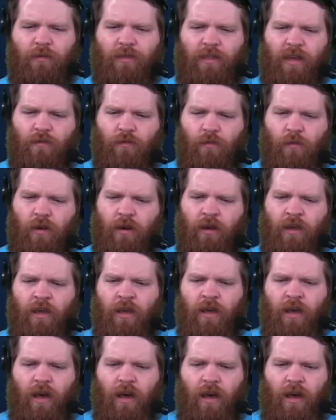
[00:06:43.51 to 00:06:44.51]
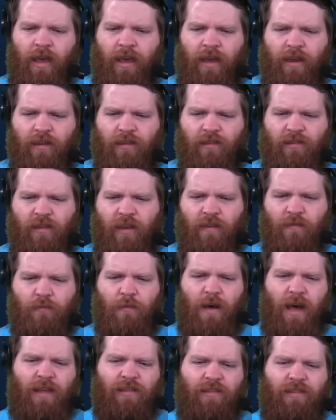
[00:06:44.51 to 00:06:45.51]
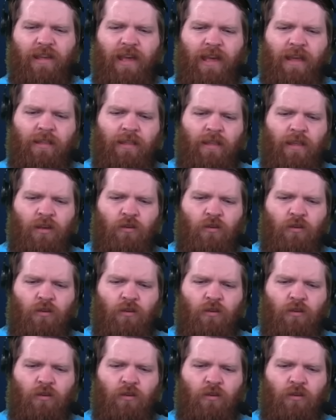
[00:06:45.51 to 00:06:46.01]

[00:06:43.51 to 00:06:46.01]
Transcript: with everyone, and his tough mindset.